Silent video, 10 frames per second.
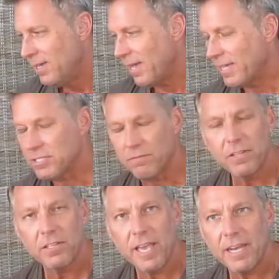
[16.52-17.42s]
I guess,
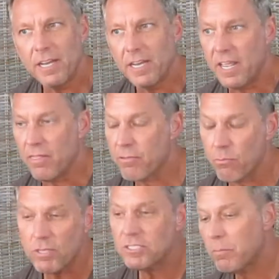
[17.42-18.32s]
affiliated and, and
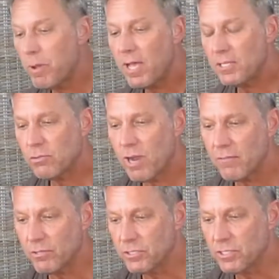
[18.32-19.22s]
thrust upon
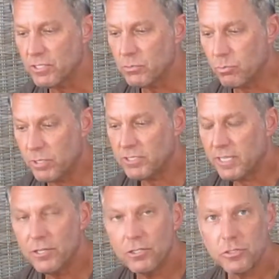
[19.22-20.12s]
travelers since this
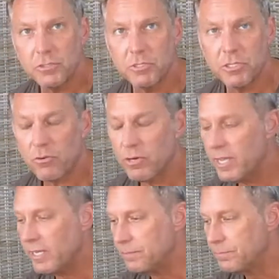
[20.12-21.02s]
industry was created.